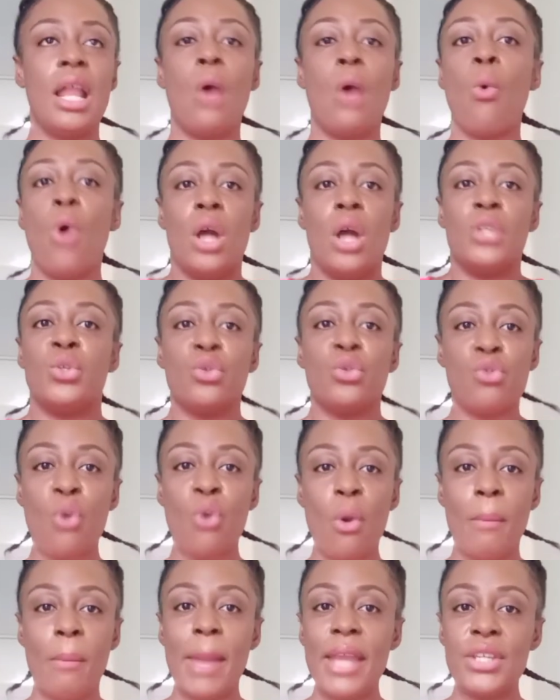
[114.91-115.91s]
I want to
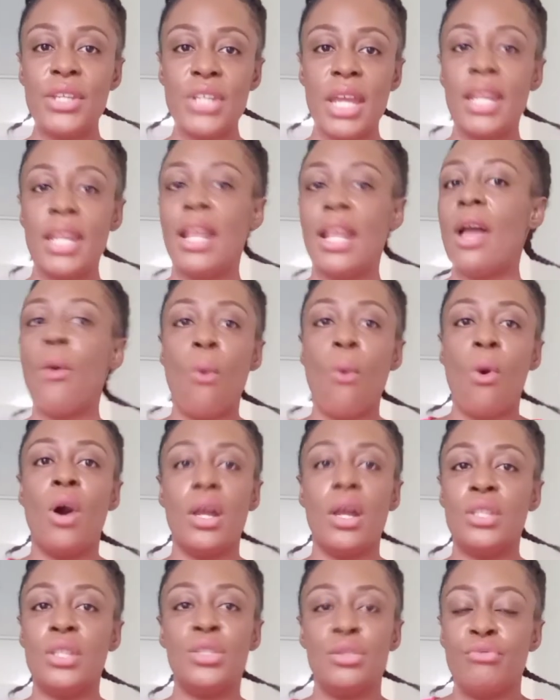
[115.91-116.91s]
grow my channel. I
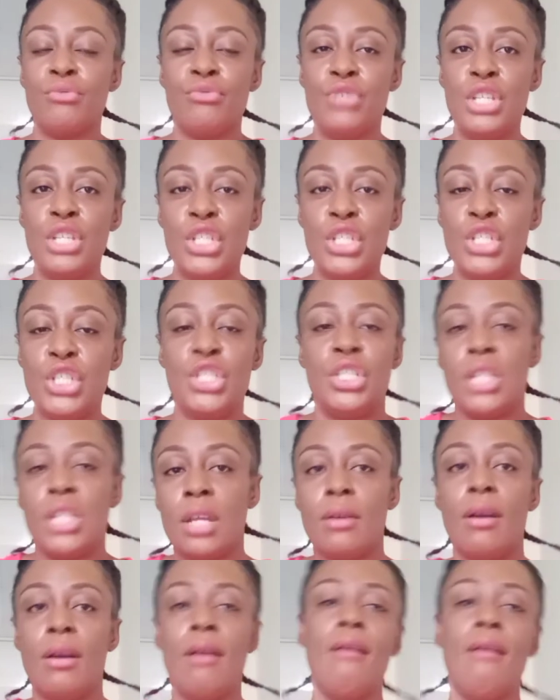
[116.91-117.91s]
want to reach, you
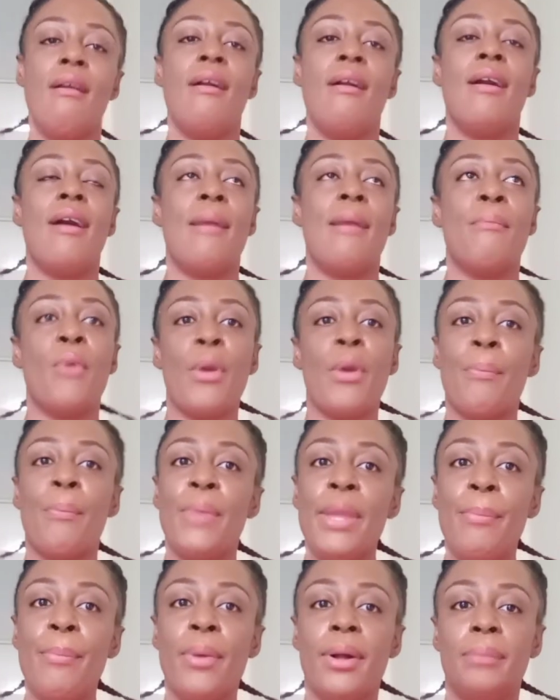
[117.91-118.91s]
know, more
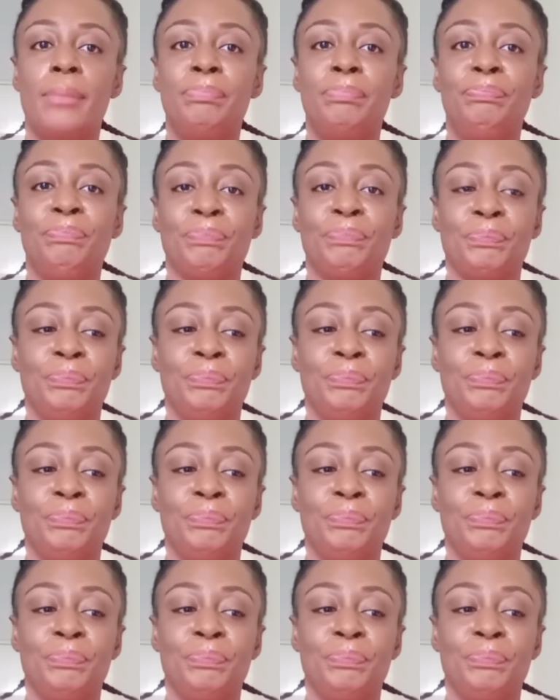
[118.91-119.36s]
people.